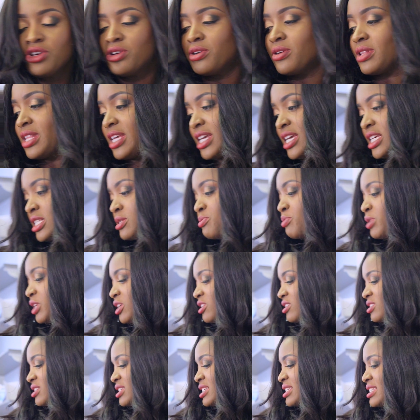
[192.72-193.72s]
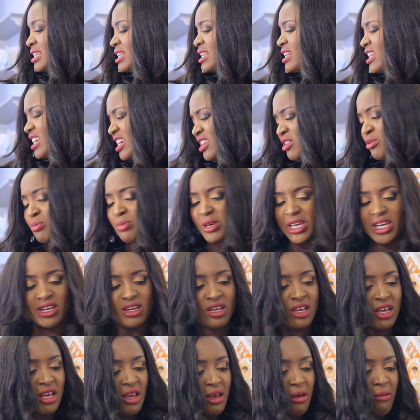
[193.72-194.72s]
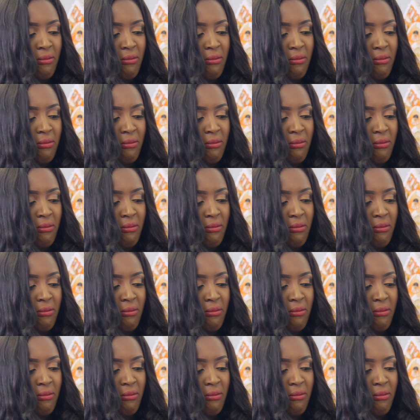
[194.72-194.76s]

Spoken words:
do this, because it's a little bit